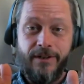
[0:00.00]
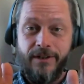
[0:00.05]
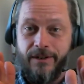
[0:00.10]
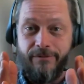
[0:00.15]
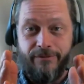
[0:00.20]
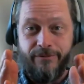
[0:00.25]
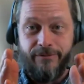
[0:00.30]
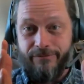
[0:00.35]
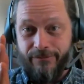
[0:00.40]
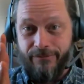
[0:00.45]
And
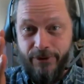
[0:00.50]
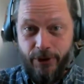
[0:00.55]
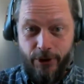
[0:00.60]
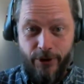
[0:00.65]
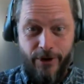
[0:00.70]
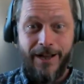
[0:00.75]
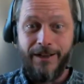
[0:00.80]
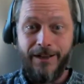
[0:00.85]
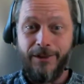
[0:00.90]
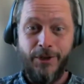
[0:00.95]
if
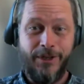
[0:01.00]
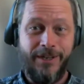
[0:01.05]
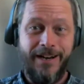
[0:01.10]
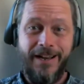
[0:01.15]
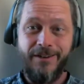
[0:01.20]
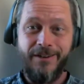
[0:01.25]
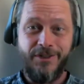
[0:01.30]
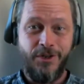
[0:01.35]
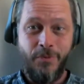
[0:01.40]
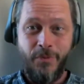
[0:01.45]
you're not
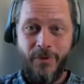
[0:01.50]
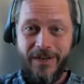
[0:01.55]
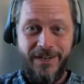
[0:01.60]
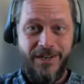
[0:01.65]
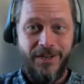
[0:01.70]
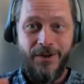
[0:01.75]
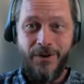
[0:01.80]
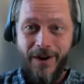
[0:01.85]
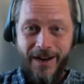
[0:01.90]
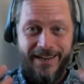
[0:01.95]
looking out your
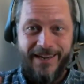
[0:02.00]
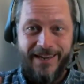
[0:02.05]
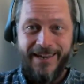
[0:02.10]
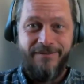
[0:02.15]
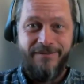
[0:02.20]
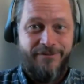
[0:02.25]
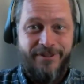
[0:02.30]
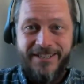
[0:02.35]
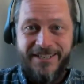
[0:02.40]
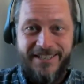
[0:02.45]
window, I
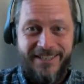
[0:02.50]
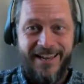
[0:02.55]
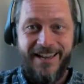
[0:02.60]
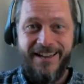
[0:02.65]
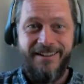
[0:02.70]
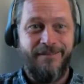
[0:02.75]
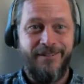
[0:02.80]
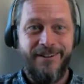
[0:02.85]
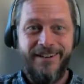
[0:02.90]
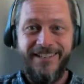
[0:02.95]
can't fix
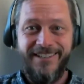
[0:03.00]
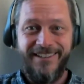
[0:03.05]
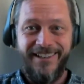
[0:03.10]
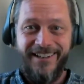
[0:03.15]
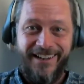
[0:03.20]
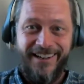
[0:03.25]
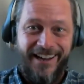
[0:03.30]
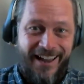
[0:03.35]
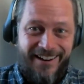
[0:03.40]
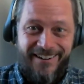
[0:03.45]
that, right?
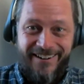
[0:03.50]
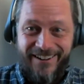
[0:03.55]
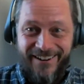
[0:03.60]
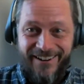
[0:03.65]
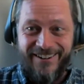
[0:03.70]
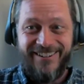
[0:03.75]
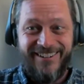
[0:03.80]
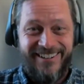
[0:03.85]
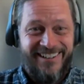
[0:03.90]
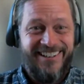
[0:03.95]
Like, I don't
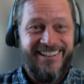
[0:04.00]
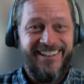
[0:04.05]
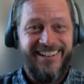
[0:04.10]
know.